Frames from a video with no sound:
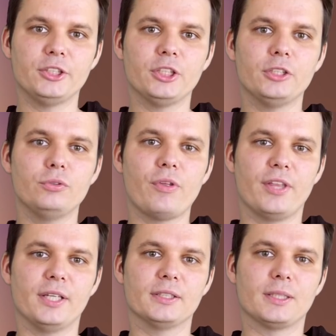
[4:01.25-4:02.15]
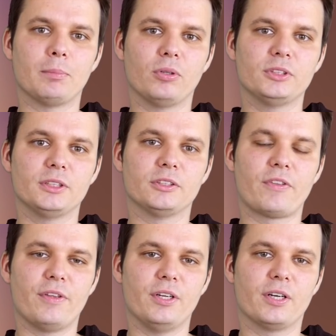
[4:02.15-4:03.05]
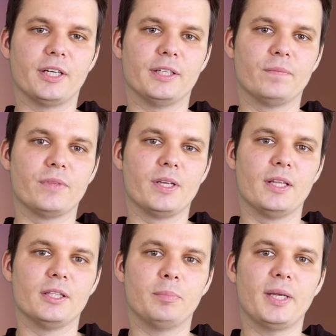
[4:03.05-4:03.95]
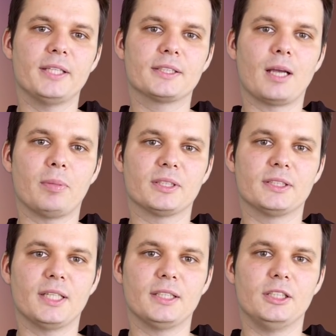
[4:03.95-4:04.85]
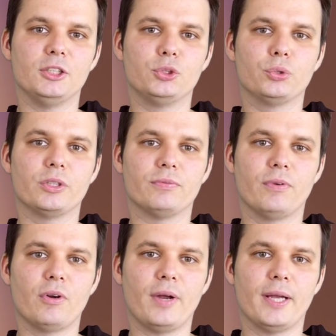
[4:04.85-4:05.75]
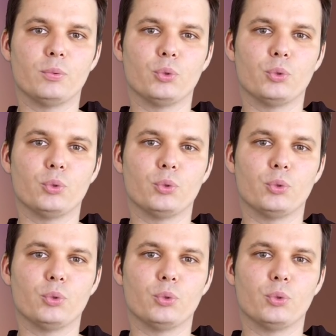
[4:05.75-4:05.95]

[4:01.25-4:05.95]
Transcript: There are actually 2 things supporting this theory. The place Capa said he took the photo